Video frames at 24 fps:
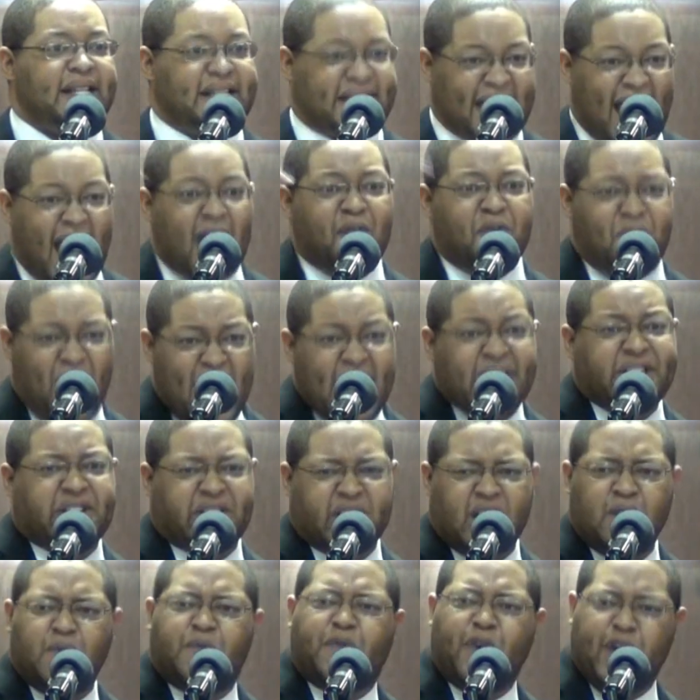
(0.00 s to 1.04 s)

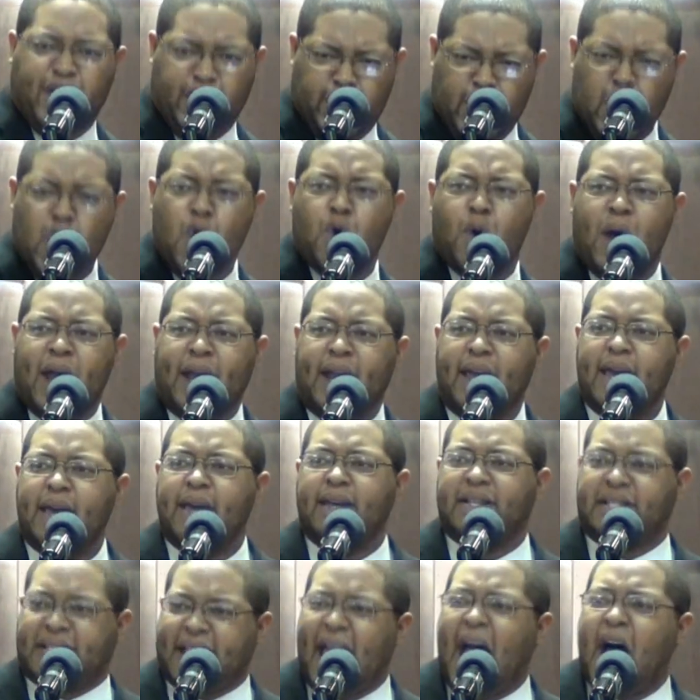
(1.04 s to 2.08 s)
Salvation for you and
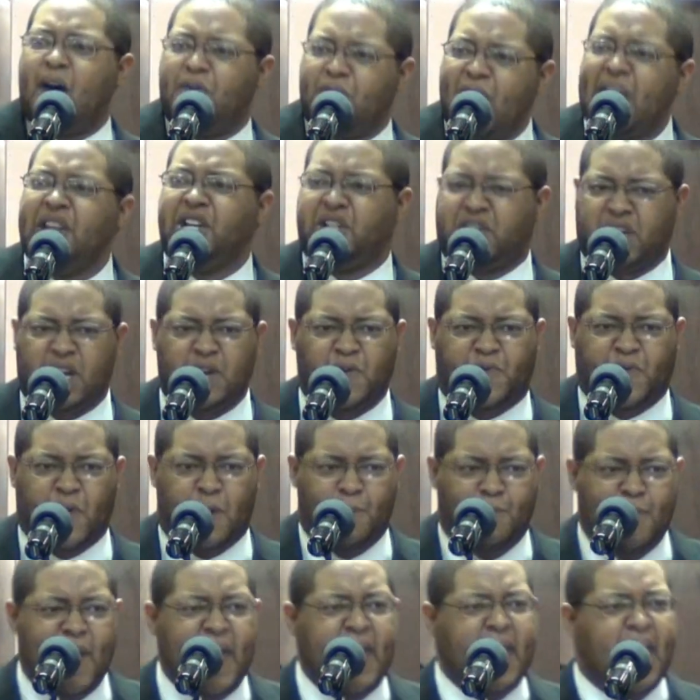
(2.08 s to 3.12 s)
salvation
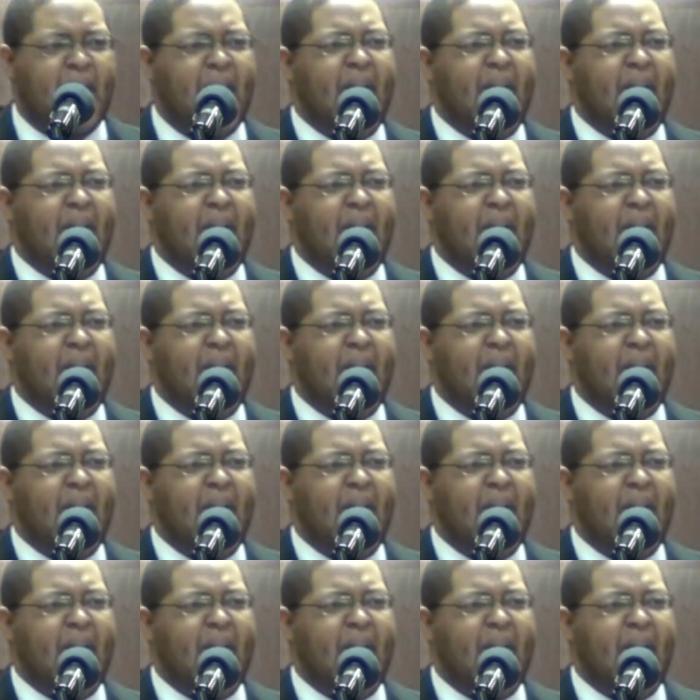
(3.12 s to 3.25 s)
for me.